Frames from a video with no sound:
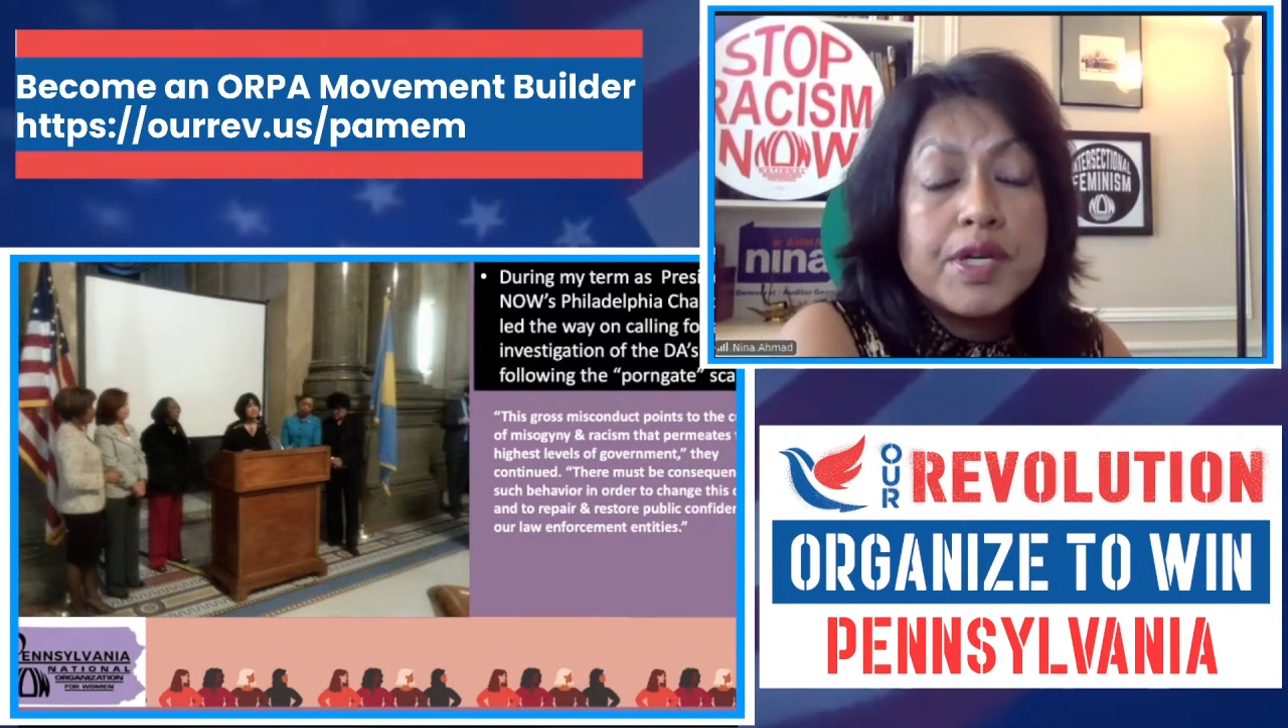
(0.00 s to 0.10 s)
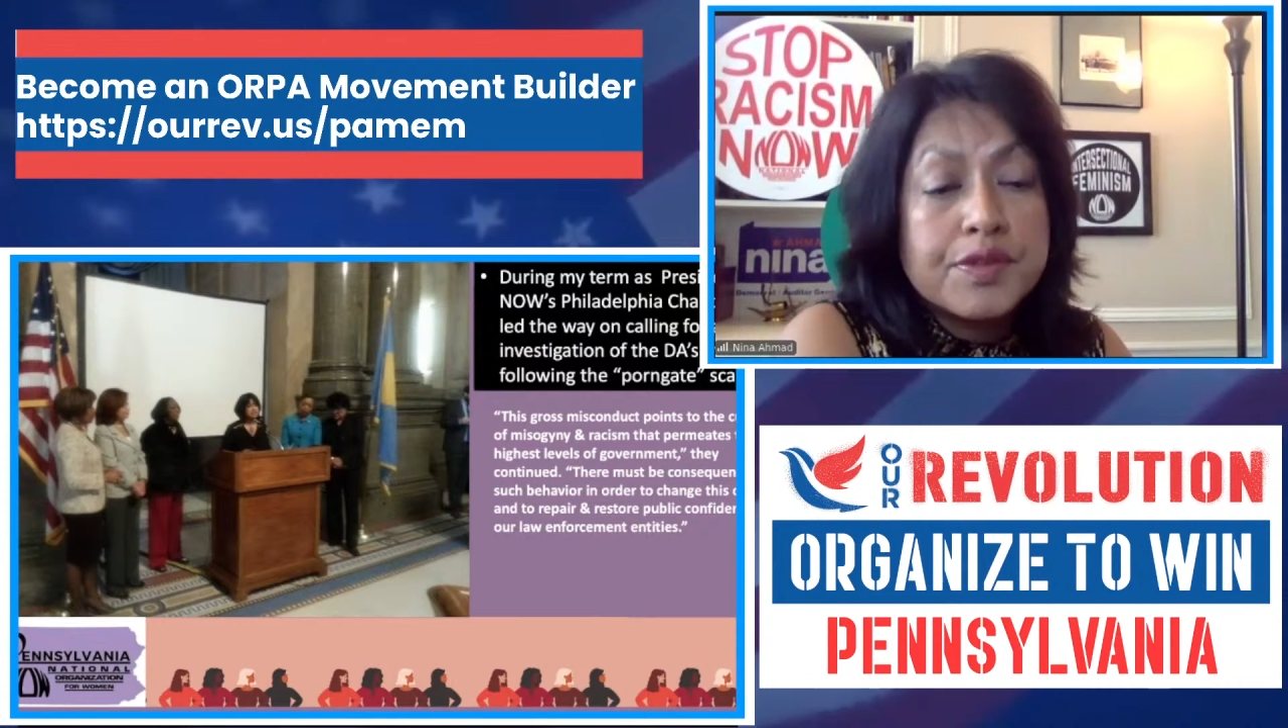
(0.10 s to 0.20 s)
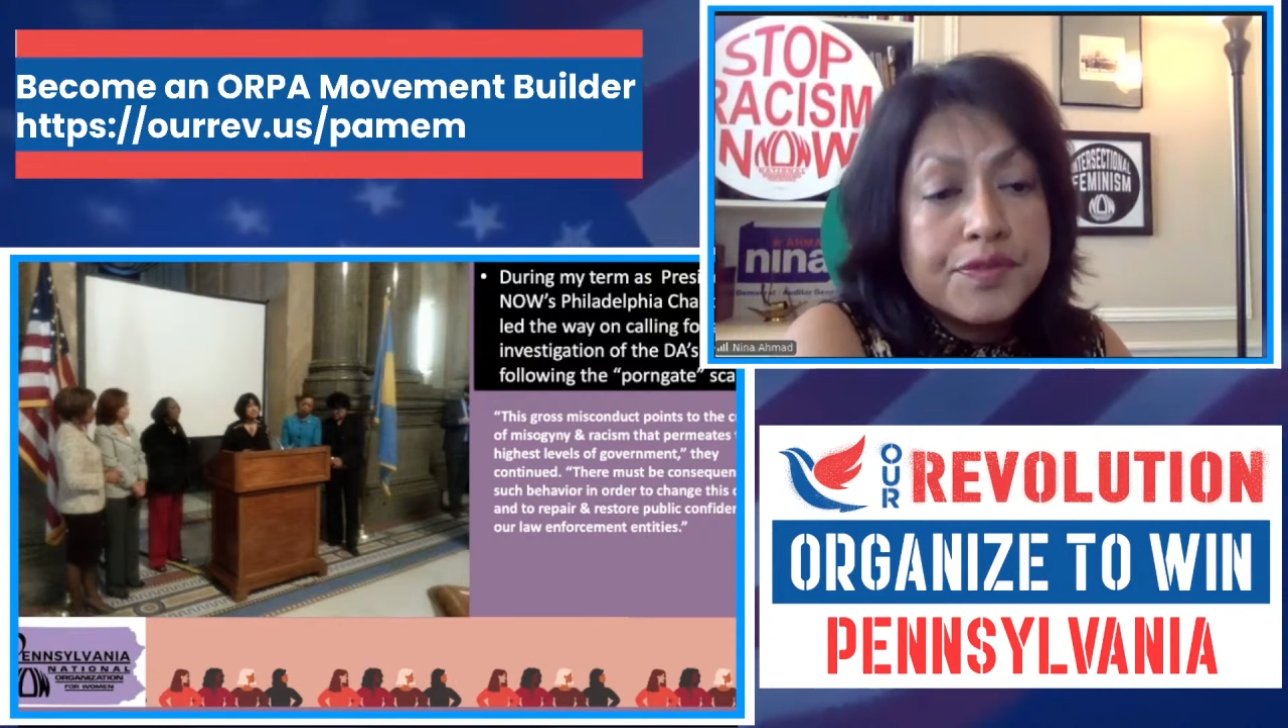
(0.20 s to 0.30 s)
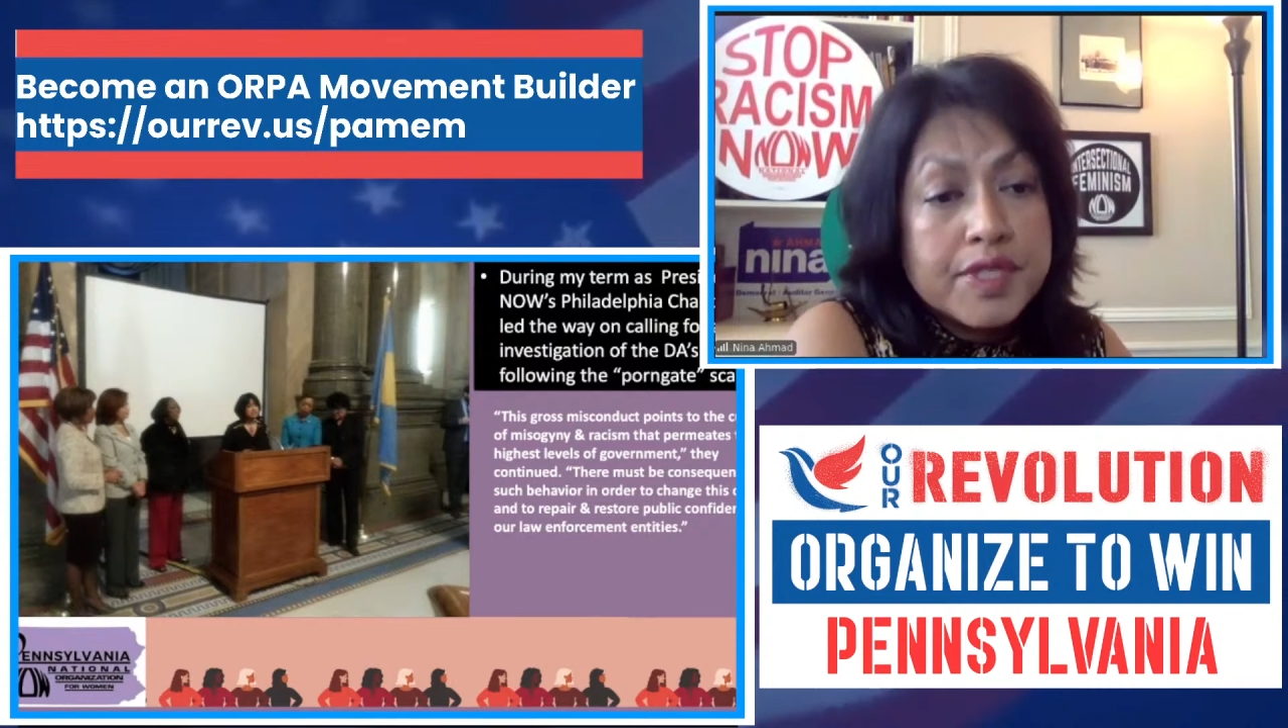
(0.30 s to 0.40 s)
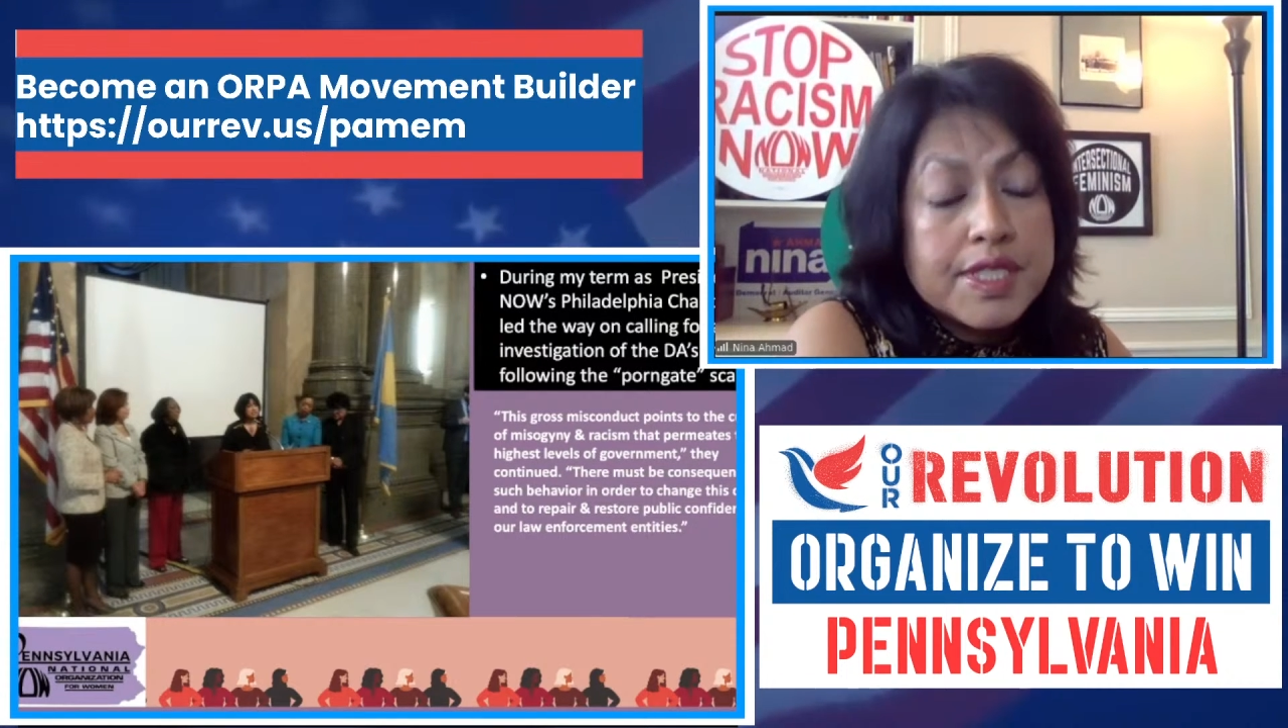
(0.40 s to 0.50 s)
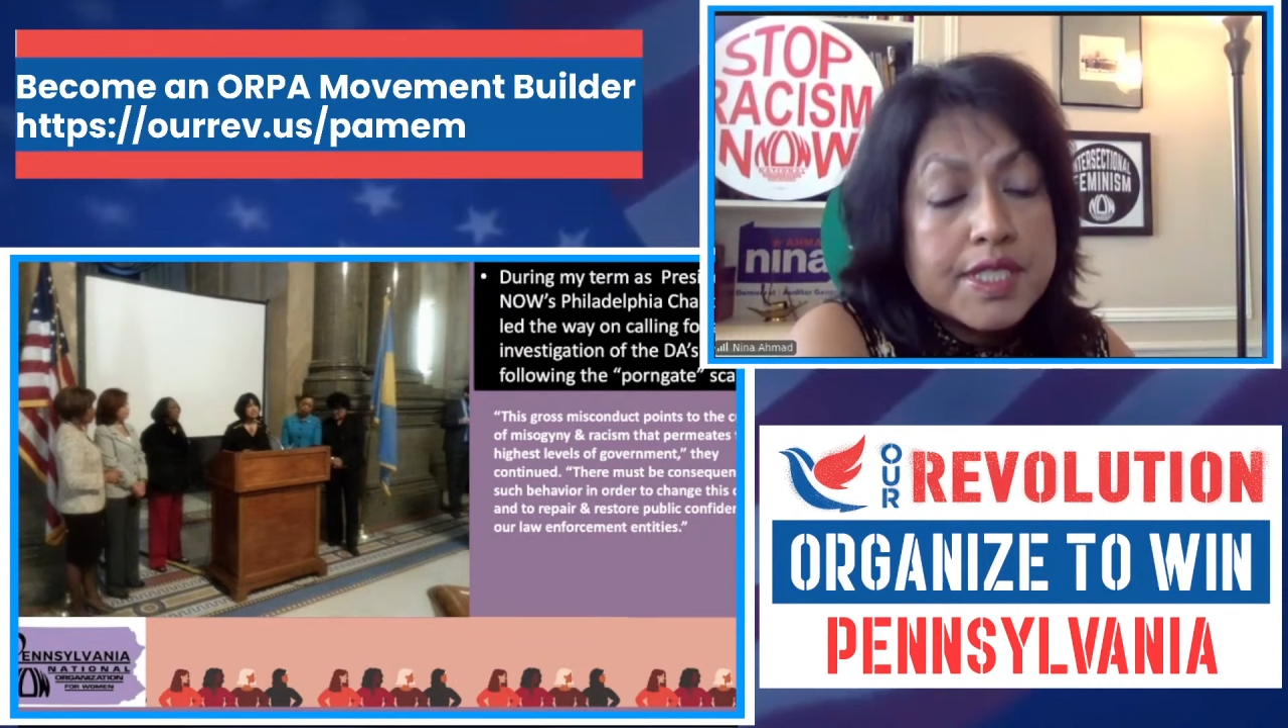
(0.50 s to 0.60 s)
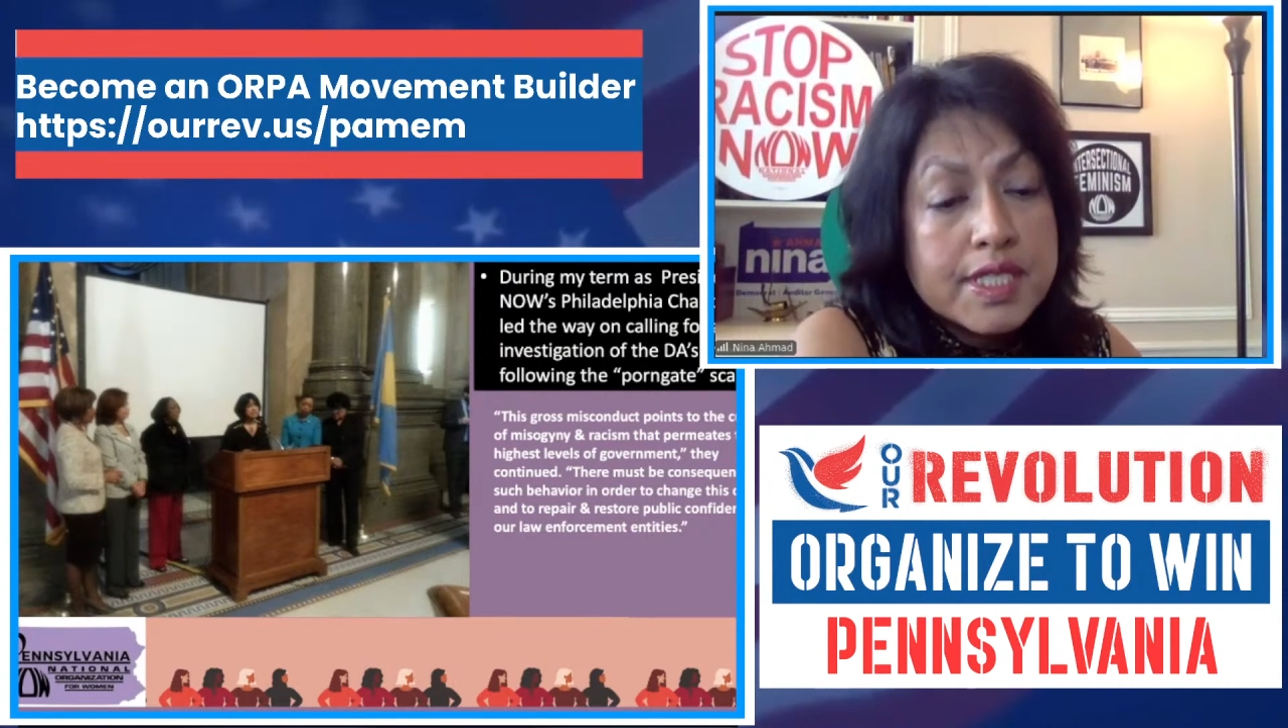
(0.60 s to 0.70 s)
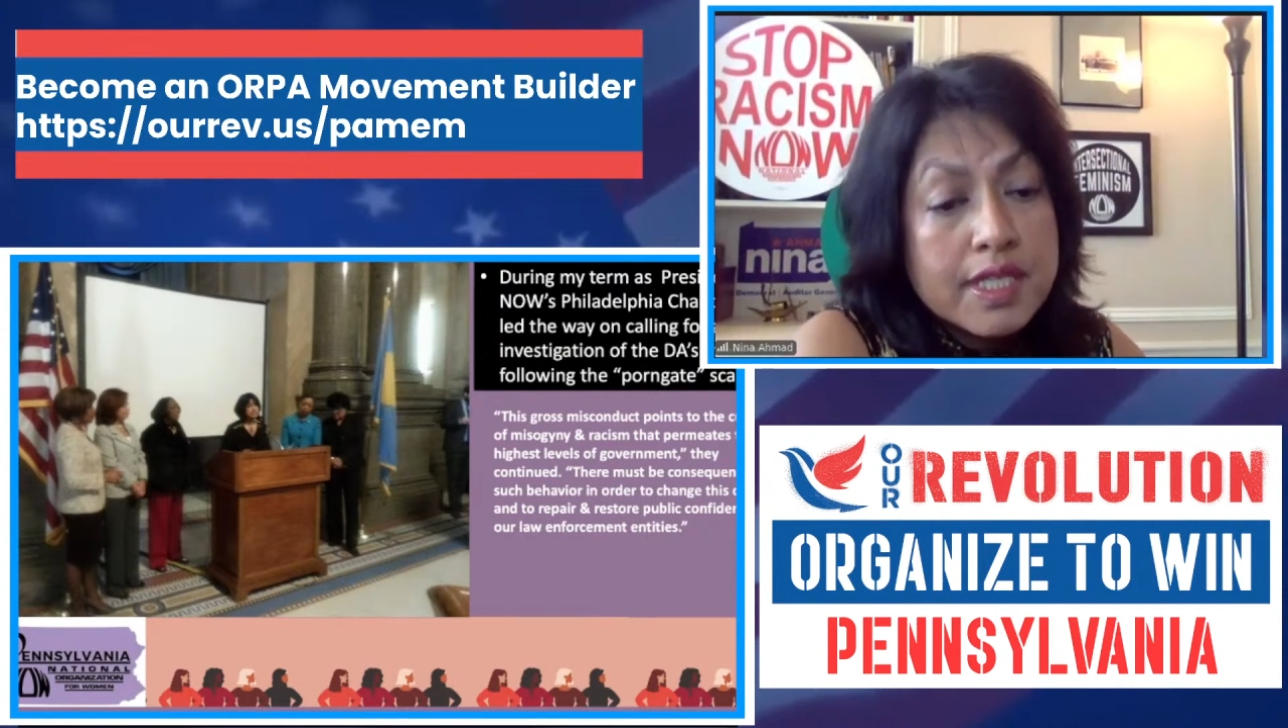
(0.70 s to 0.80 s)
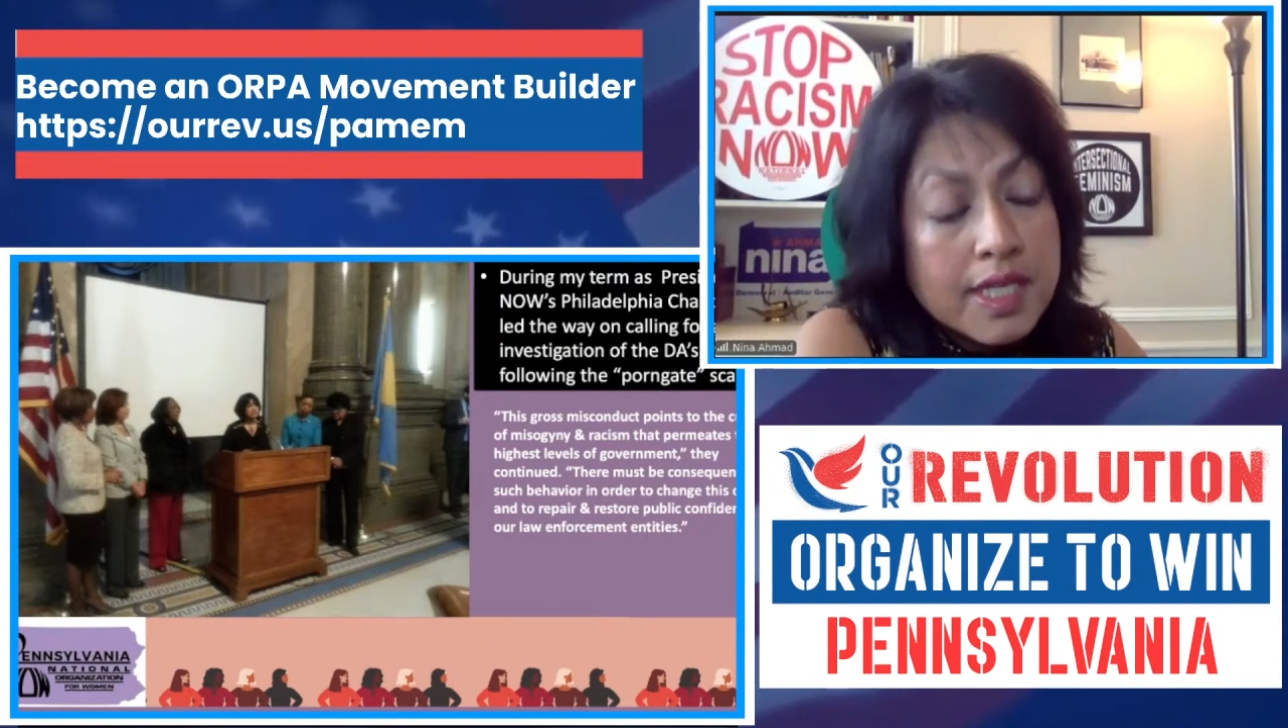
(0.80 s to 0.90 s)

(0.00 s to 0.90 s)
of this